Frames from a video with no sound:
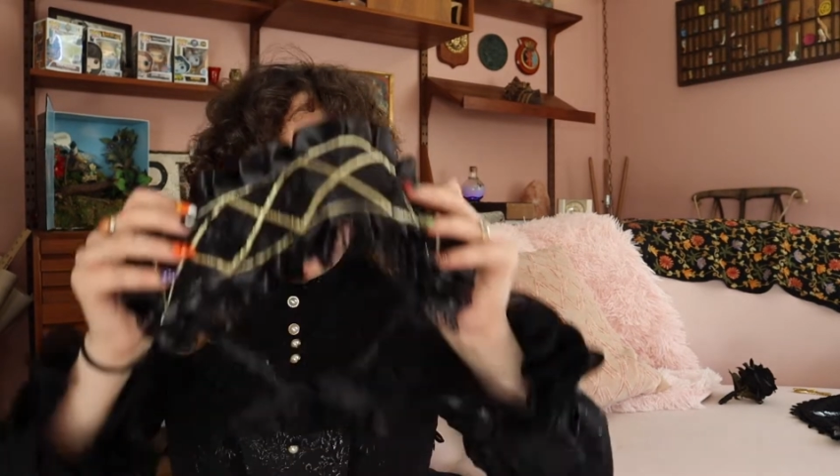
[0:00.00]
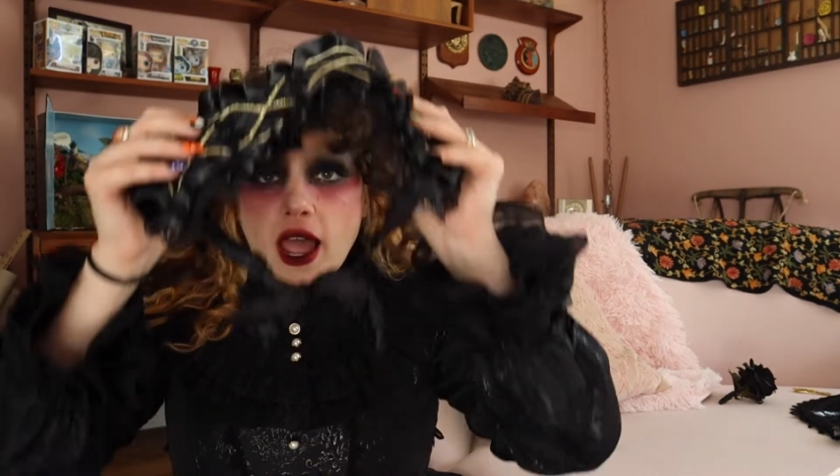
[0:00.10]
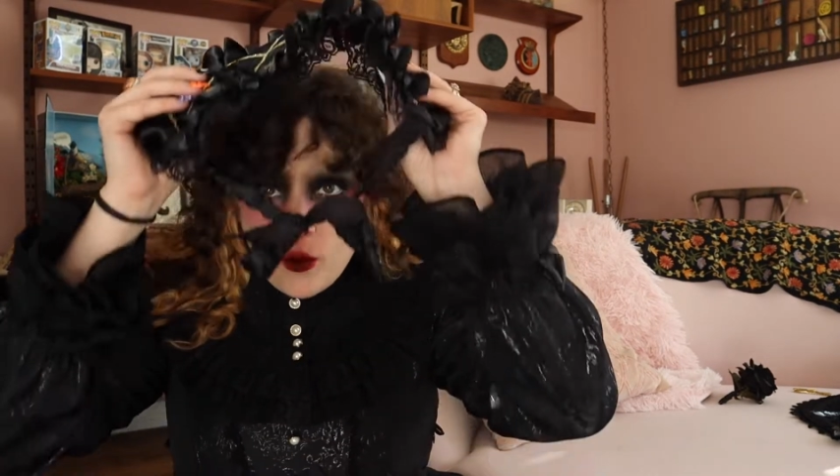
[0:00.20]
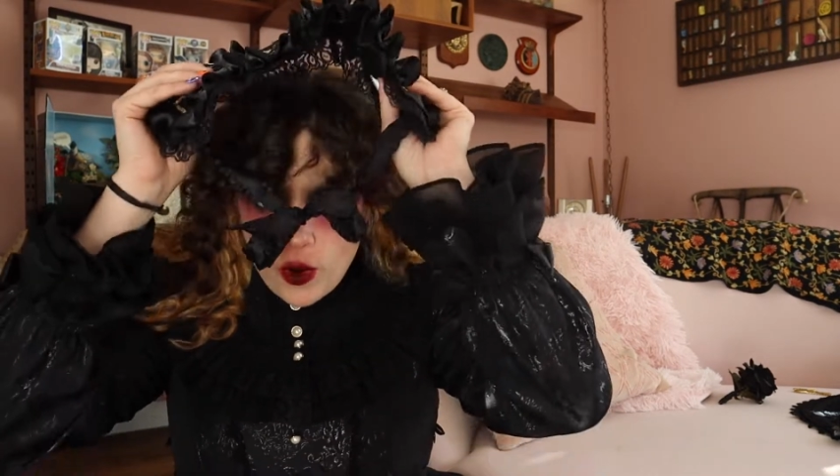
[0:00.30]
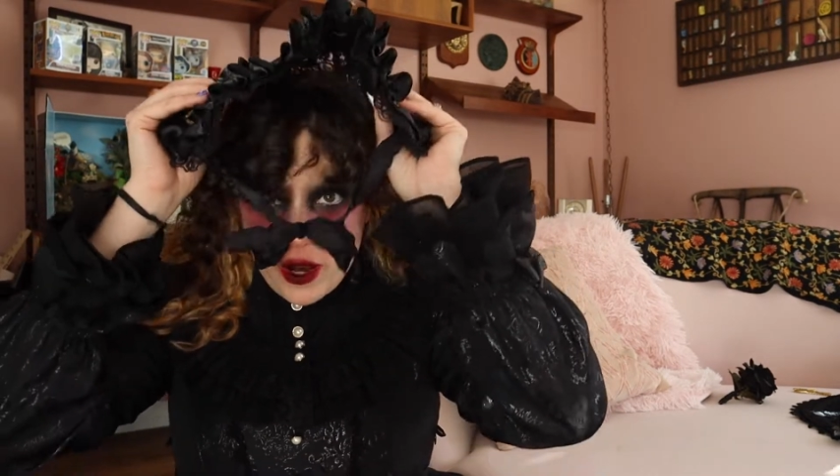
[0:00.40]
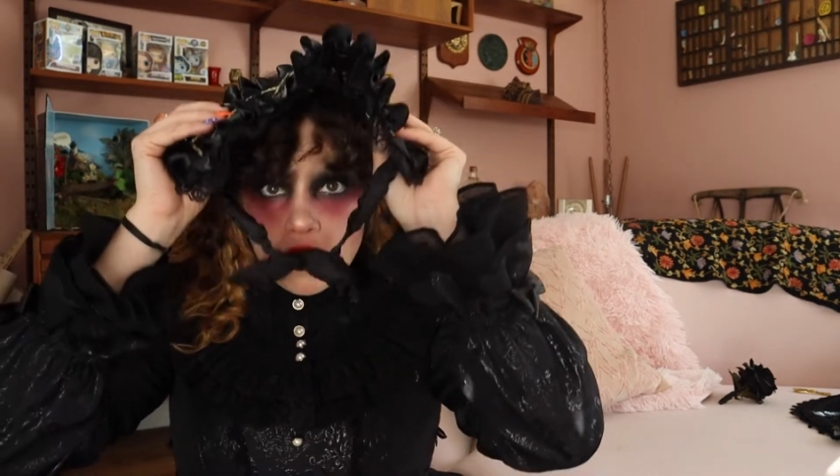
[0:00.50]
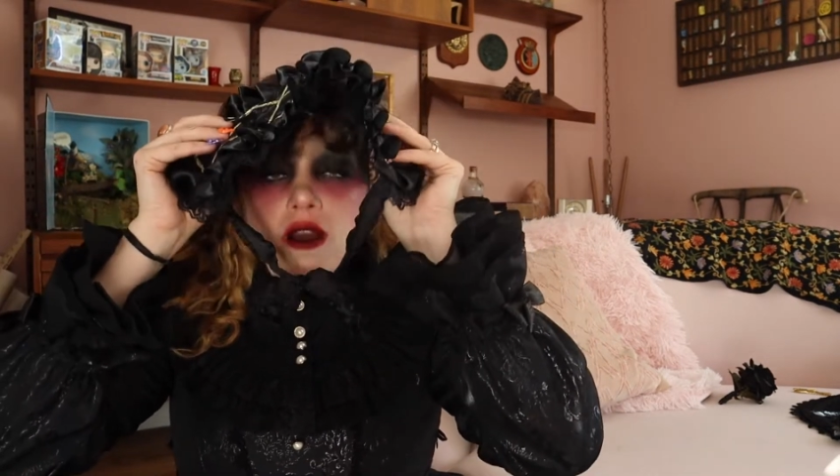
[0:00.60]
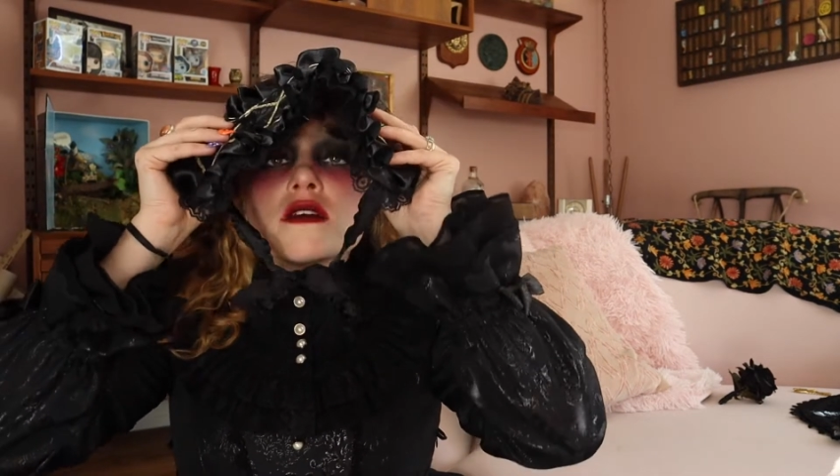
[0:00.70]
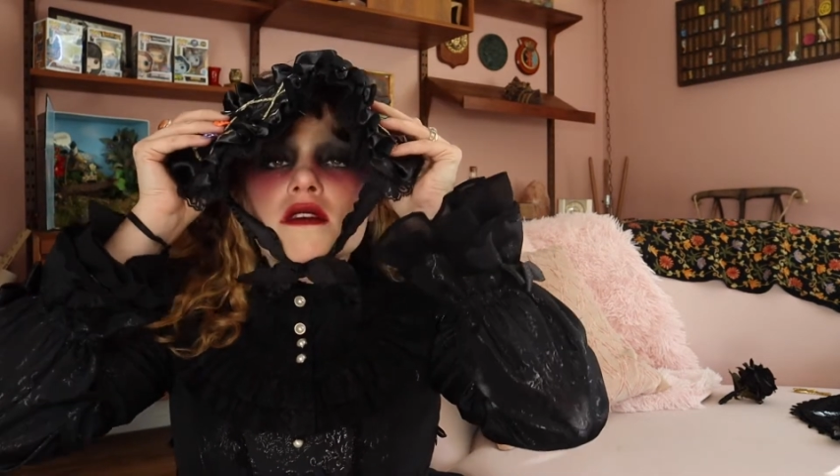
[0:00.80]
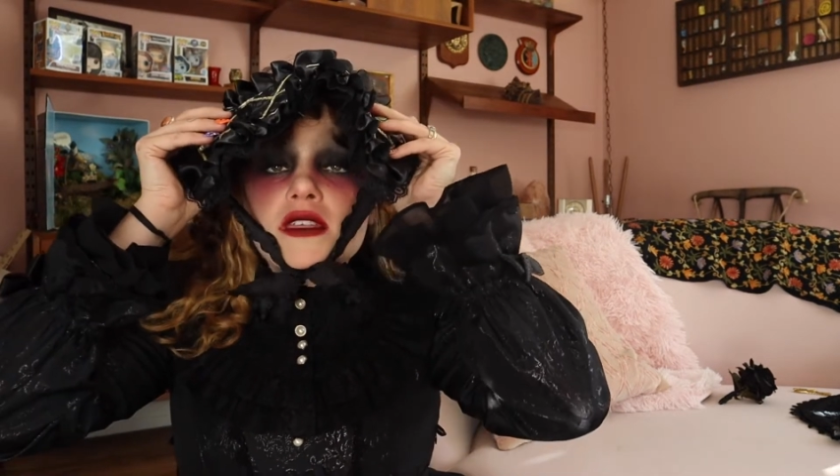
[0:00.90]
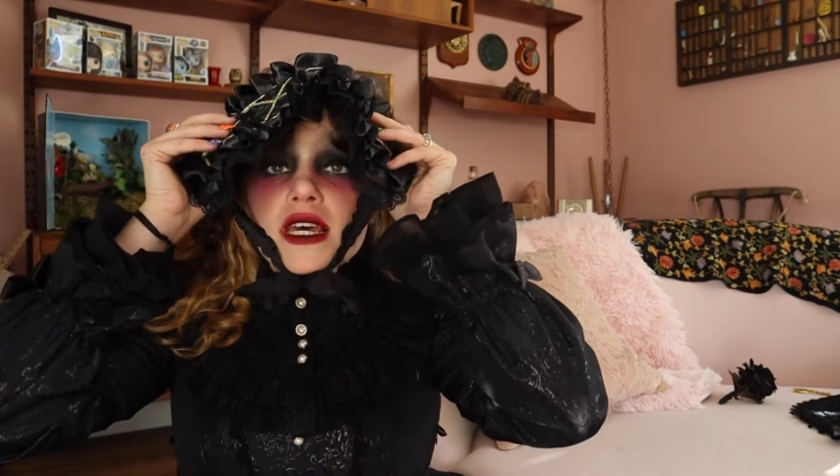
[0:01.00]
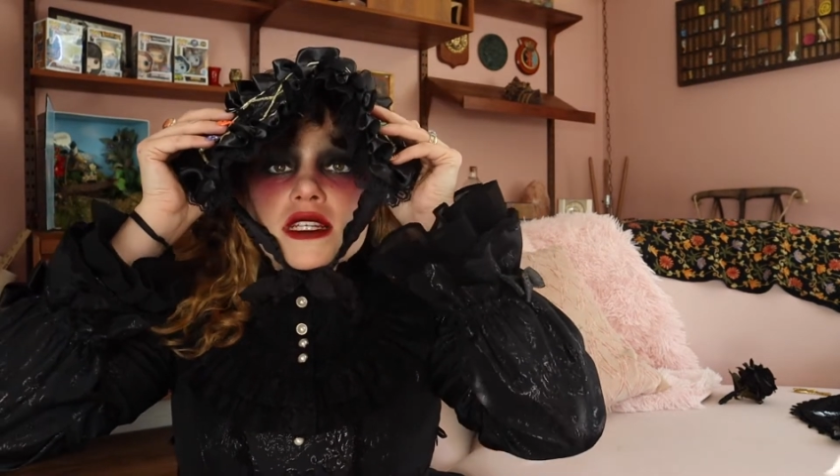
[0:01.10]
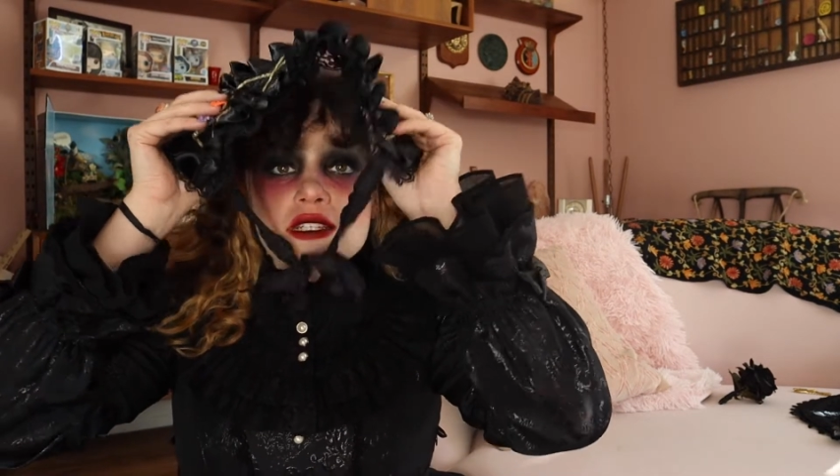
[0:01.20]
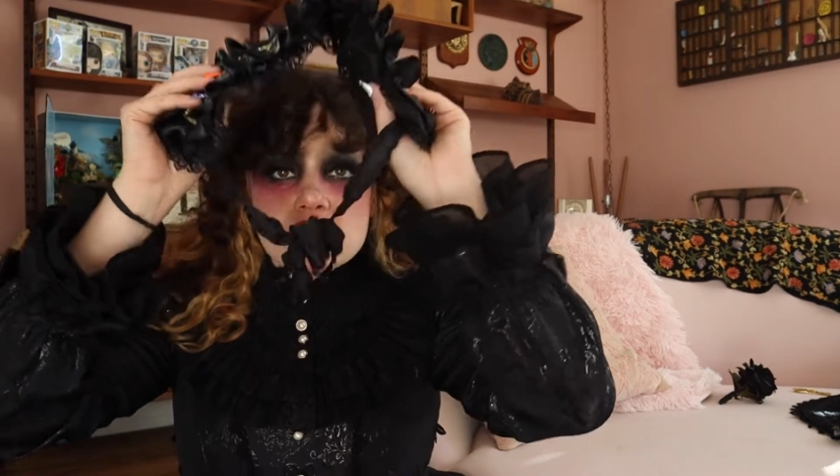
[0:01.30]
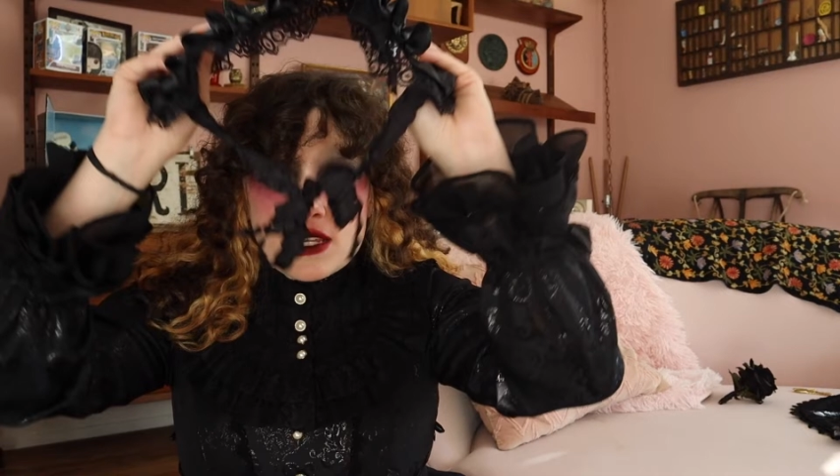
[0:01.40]
I wear
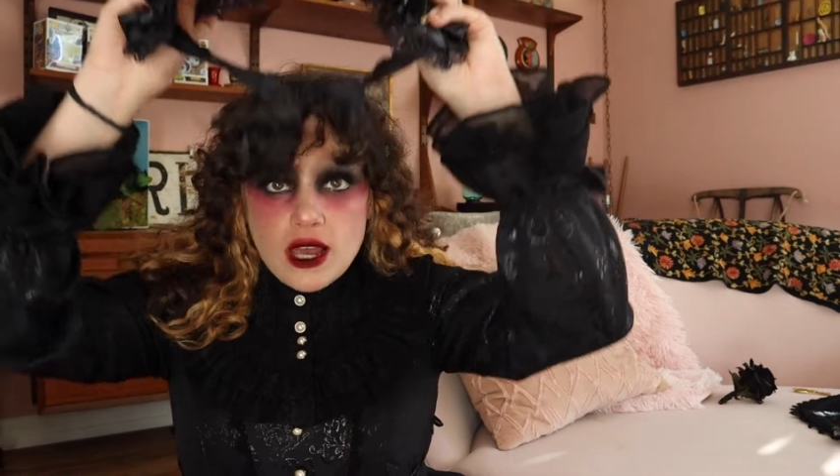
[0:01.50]
this